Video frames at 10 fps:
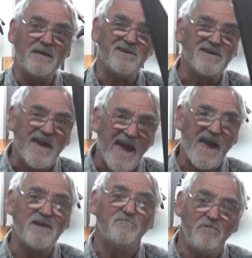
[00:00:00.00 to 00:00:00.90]
You
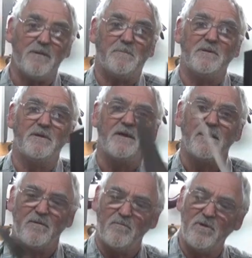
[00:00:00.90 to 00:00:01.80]
can rip
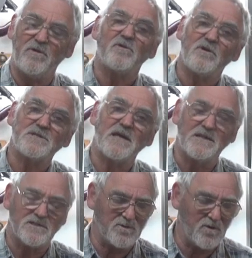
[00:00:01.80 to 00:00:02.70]
with a cross
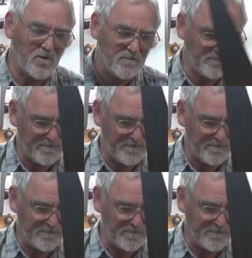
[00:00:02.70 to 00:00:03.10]
cut saw,